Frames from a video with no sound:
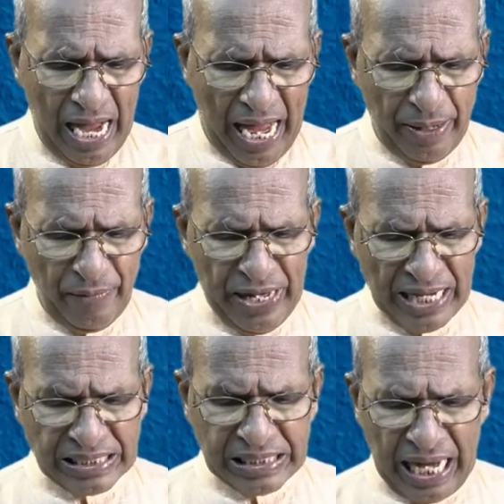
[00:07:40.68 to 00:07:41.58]
And we
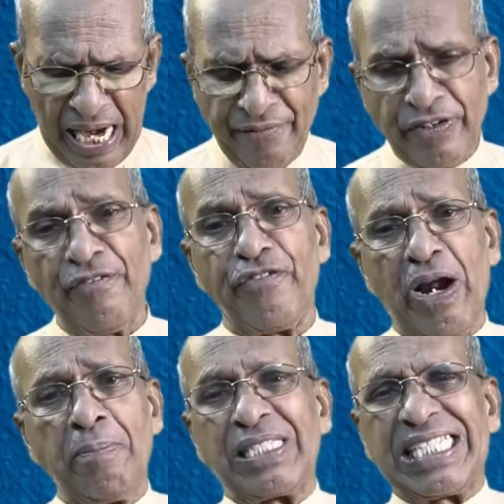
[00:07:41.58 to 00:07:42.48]
are saved
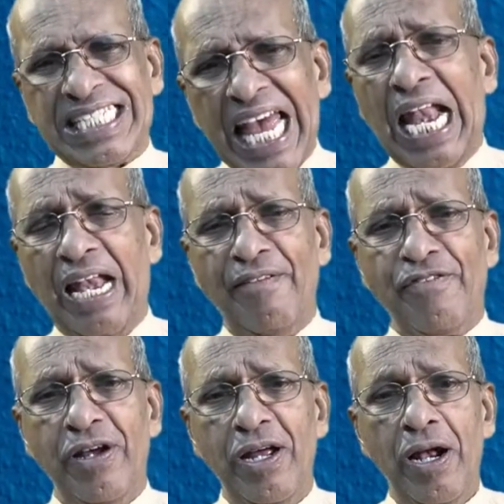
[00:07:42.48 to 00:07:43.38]
from
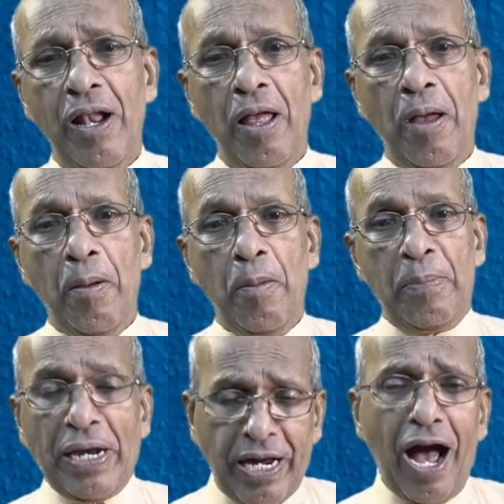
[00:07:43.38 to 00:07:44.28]
self
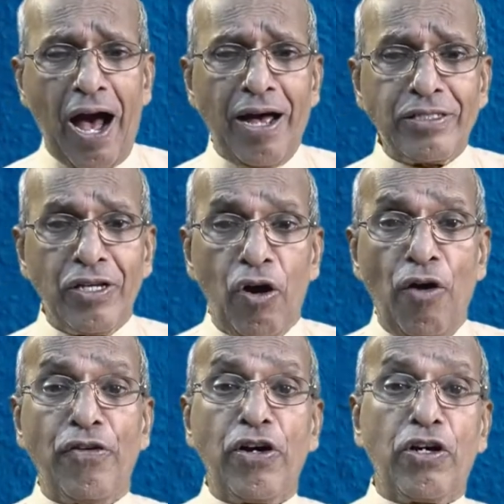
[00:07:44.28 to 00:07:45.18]
because
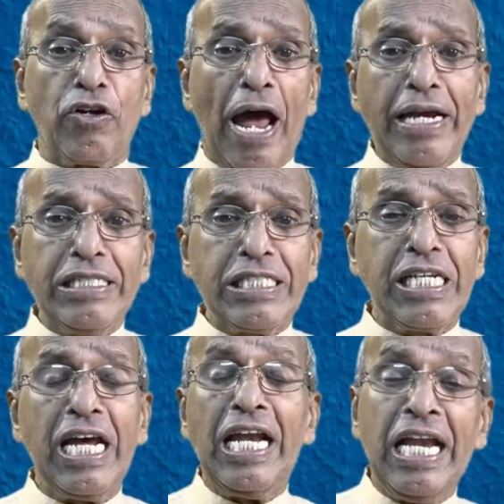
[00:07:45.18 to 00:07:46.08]
of
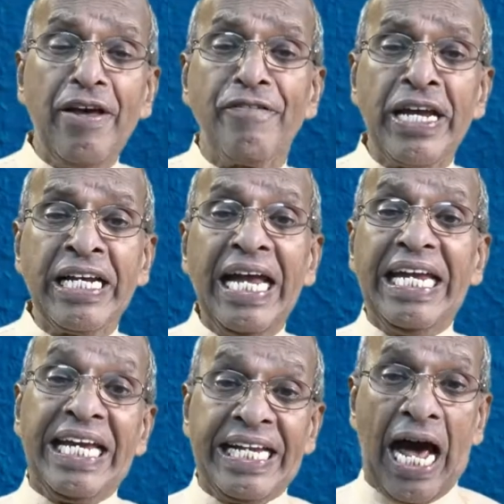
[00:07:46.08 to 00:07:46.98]
Christ living
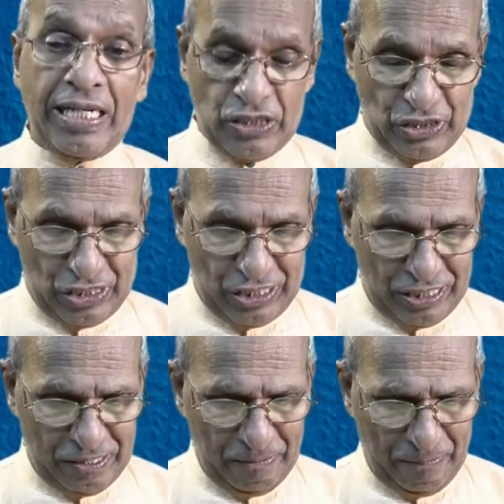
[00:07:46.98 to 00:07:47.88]
in
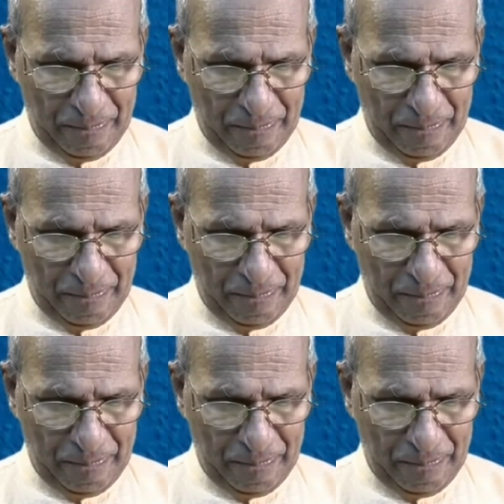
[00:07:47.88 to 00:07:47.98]
us.